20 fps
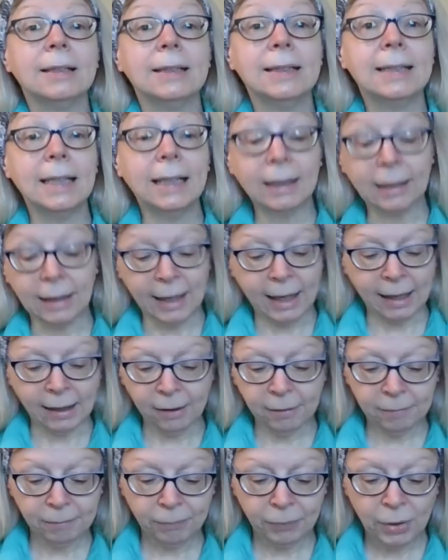
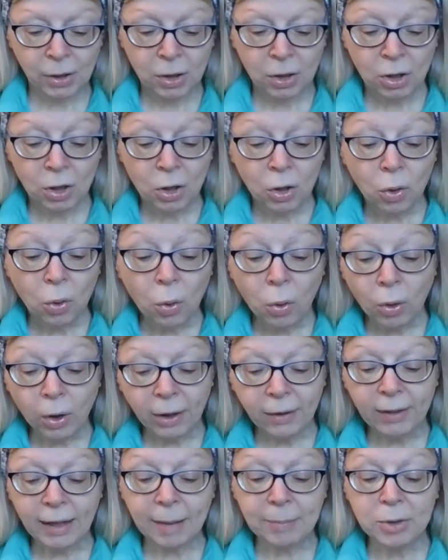Diddling,
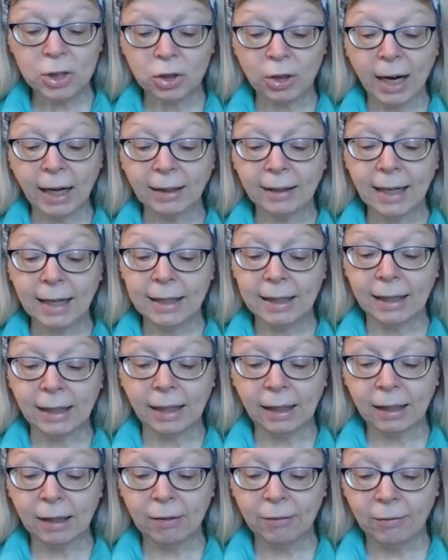or the abstract
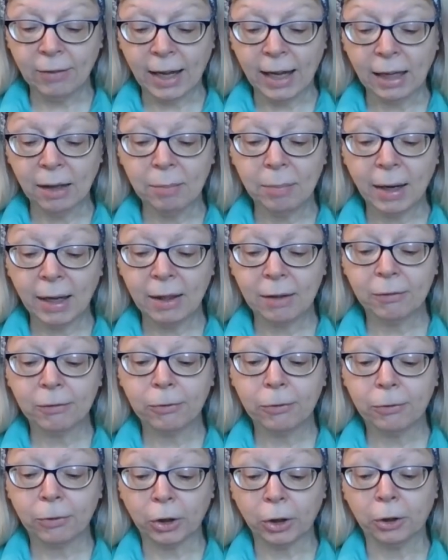idea conveyed by the
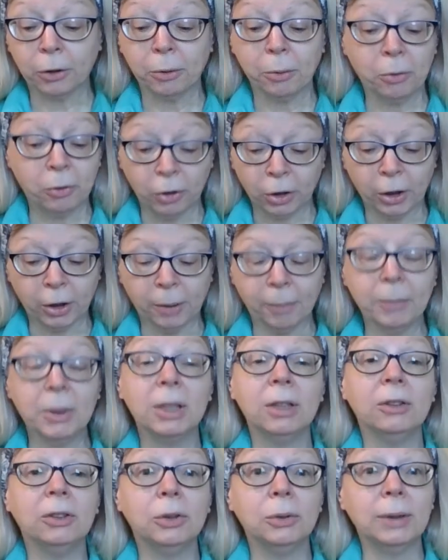verb
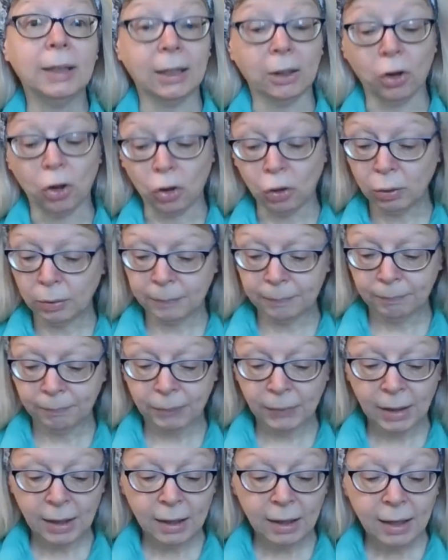to diddle,
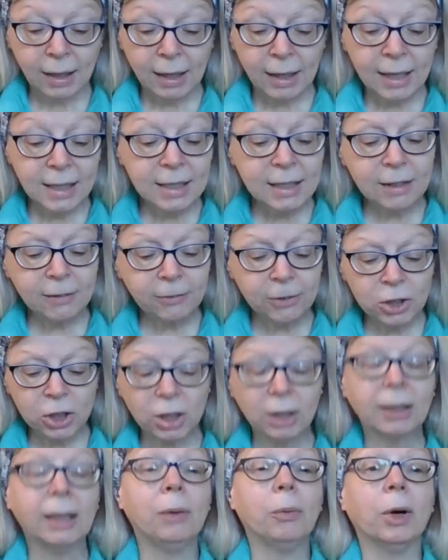is
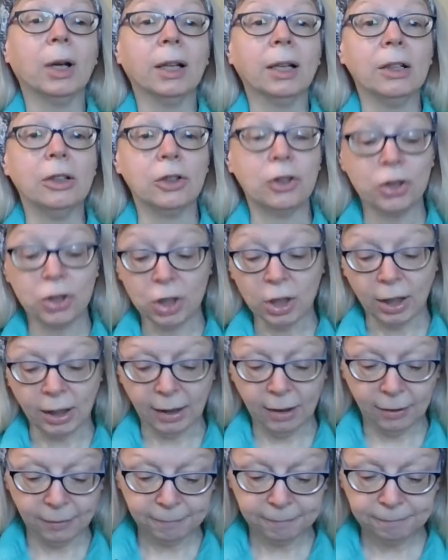sufficiently well
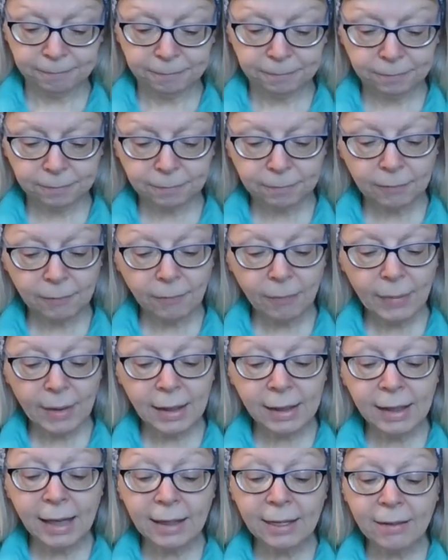understood.
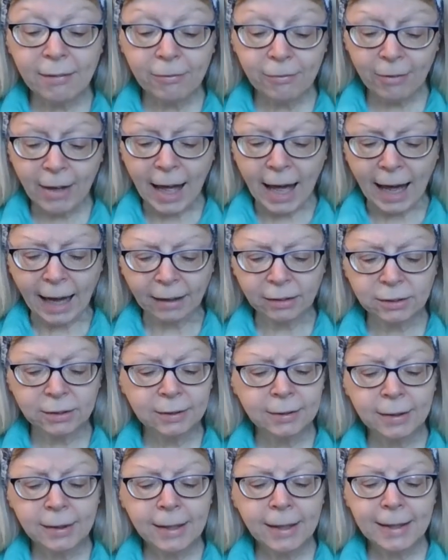Yet the fact,
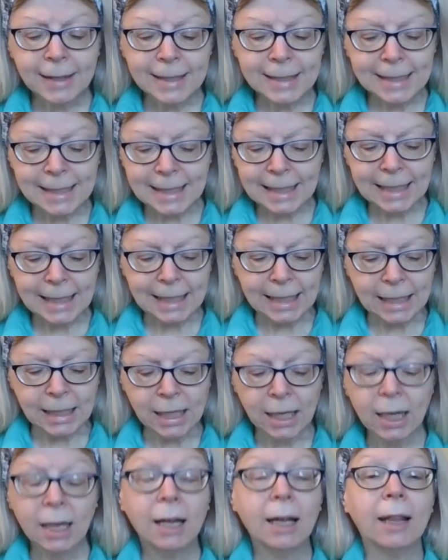the deed,
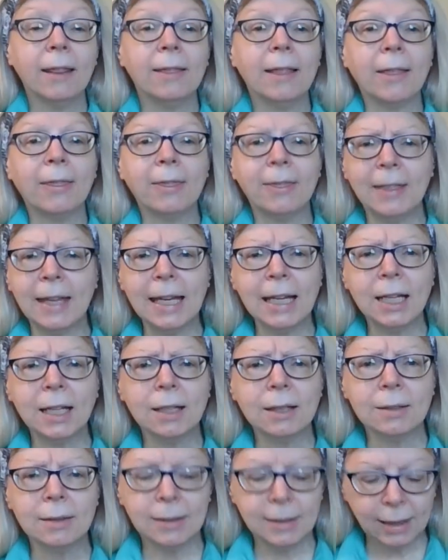the thing
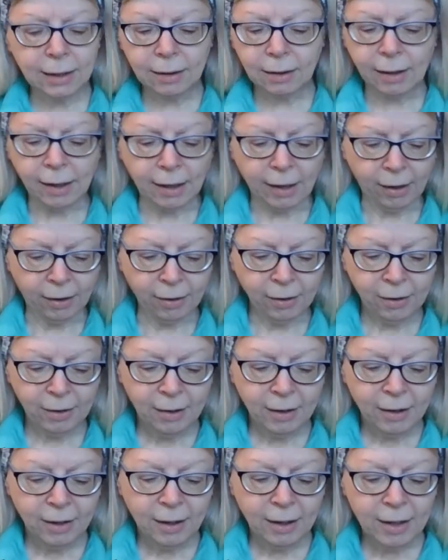diddling,
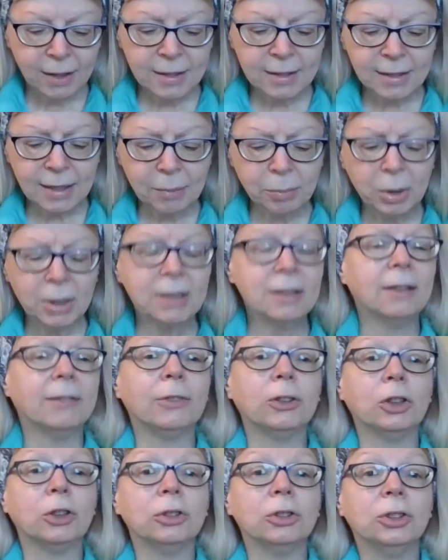is somewhat
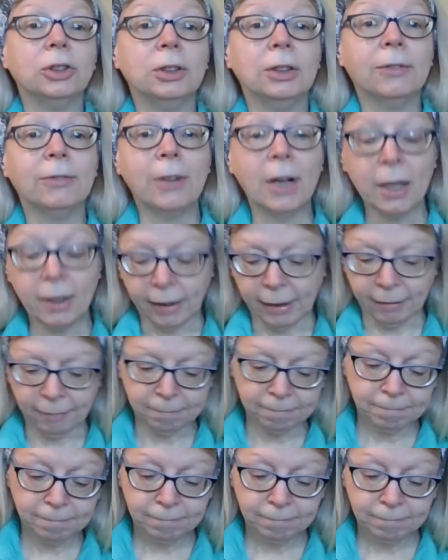difficult to define.